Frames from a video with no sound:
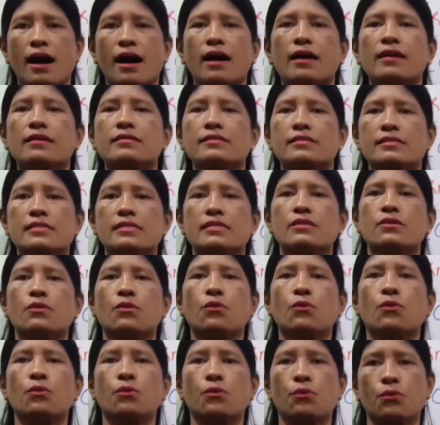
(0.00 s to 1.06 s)
R C
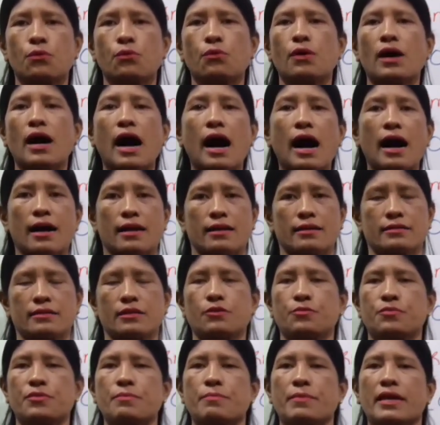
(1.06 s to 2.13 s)
O O R
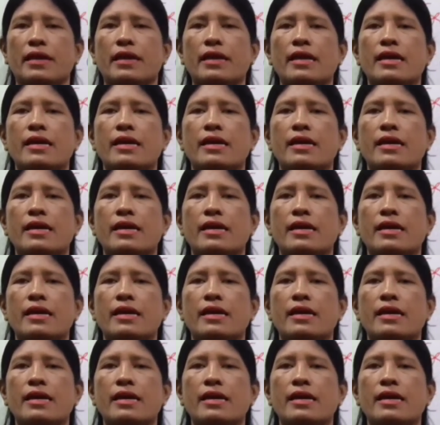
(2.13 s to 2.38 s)
dash.